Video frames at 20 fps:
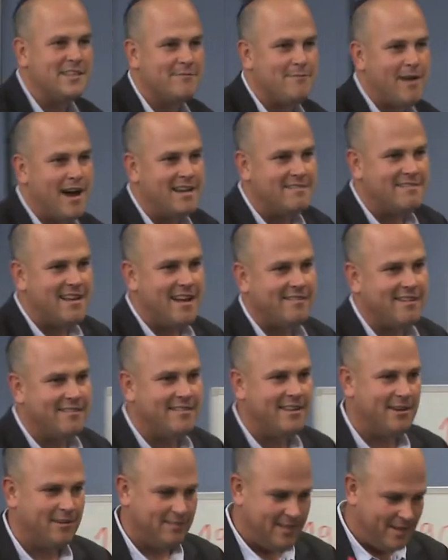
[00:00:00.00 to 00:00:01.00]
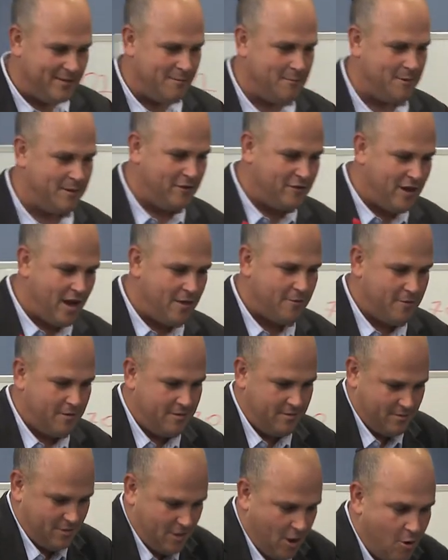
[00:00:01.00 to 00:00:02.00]
of my identity are living with each other
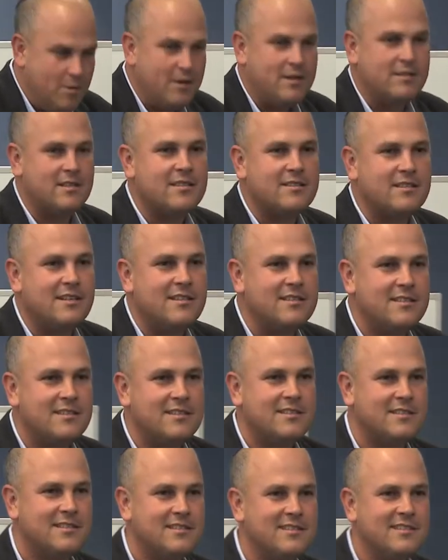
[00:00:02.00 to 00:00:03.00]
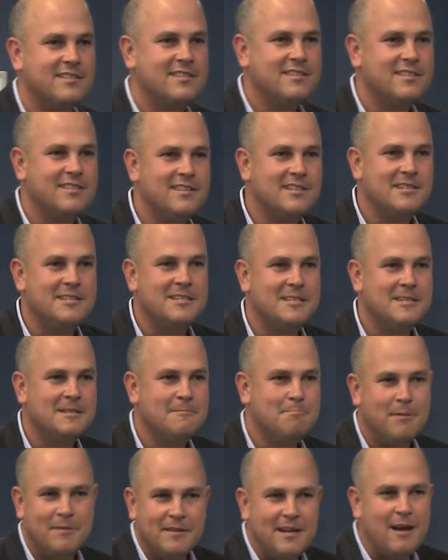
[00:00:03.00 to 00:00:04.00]
in coexistence,
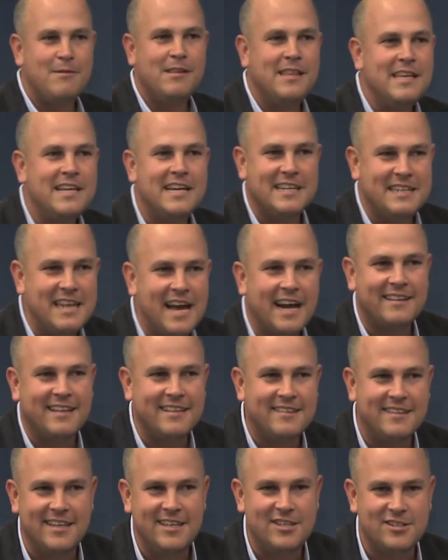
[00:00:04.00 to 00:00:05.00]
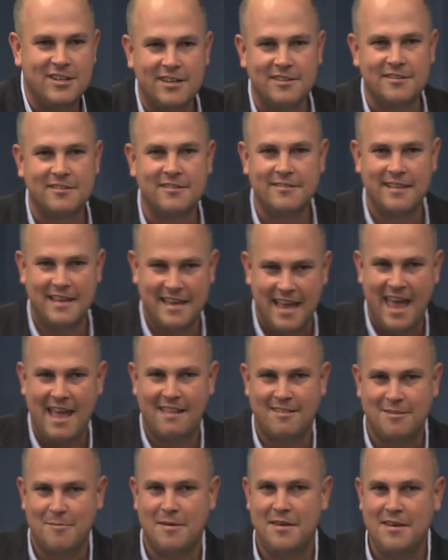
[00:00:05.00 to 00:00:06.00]
but they're not really connected to each other. They
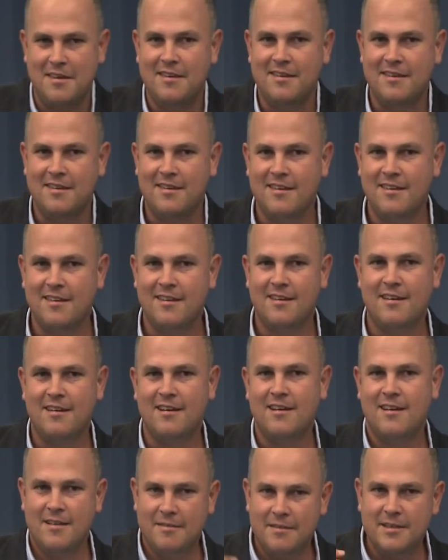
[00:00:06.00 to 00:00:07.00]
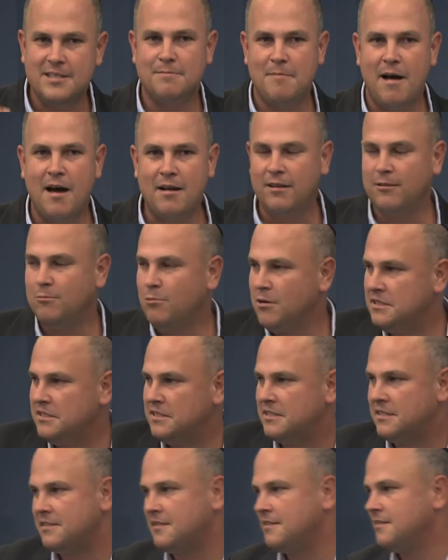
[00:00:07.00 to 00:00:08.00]
can't be. This model
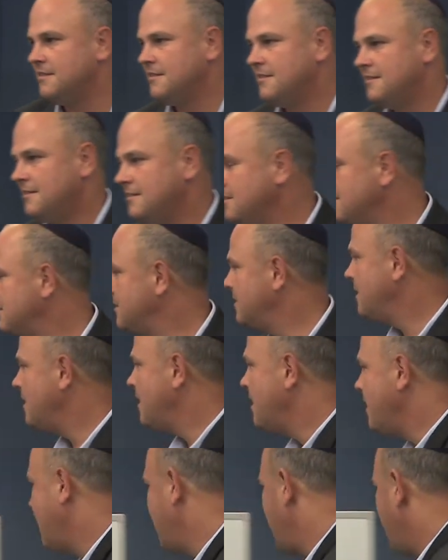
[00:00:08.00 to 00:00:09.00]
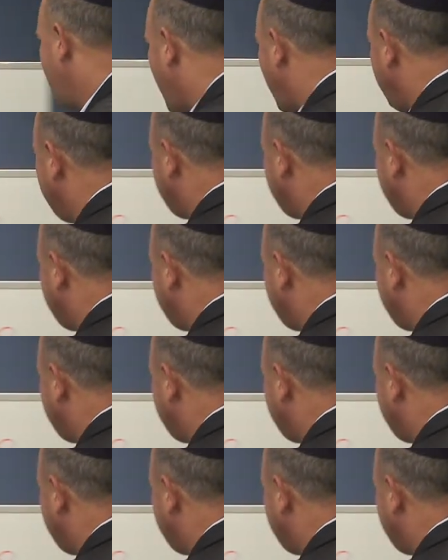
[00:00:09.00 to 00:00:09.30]
was a